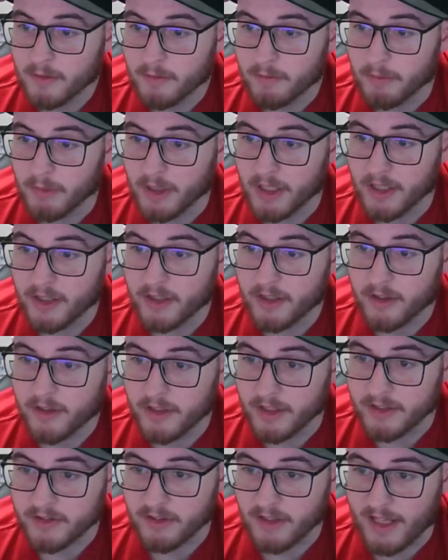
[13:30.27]
But
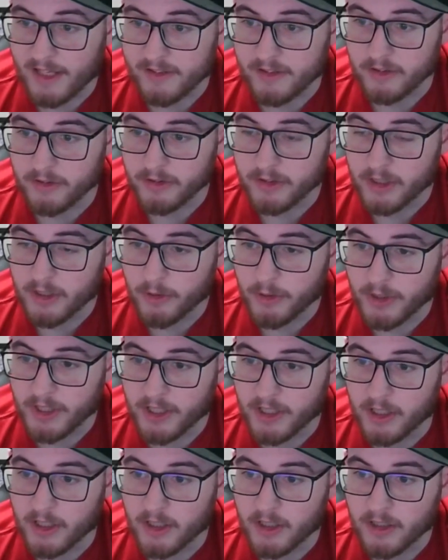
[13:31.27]
this last little note
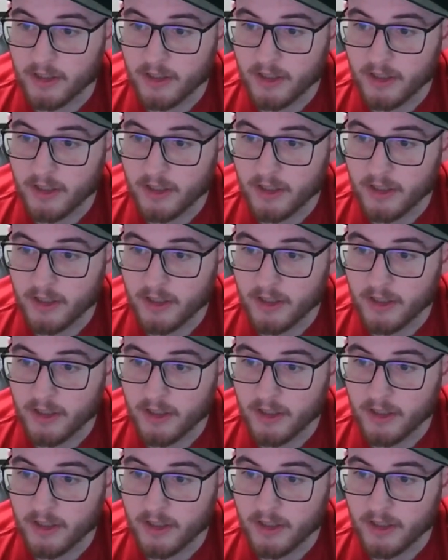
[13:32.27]
here,